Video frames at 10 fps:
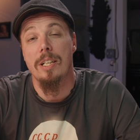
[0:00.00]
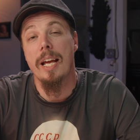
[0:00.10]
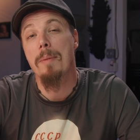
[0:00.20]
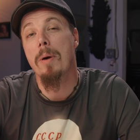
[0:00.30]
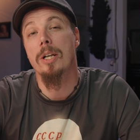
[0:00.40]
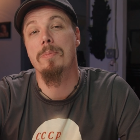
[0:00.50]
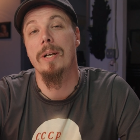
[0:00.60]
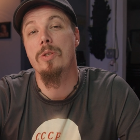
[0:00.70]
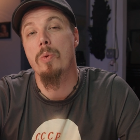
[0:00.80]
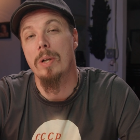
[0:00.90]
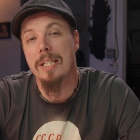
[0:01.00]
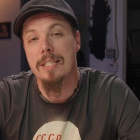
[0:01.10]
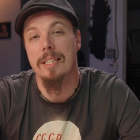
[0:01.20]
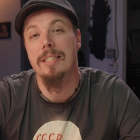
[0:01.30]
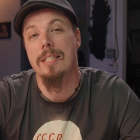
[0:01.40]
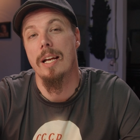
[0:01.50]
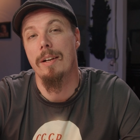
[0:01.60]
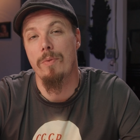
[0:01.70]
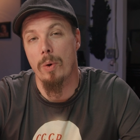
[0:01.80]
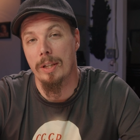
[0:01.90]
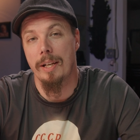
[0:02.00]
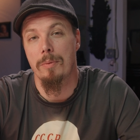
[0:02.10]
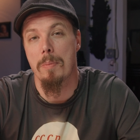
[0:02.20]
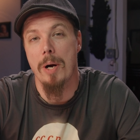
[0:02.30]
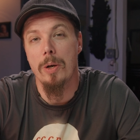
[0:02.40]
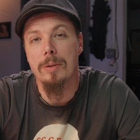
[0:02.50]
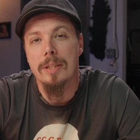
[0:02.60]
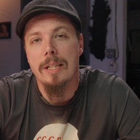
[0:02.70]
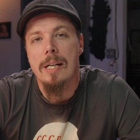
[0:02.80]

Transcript: Today marks my twenty-sixth day of working remote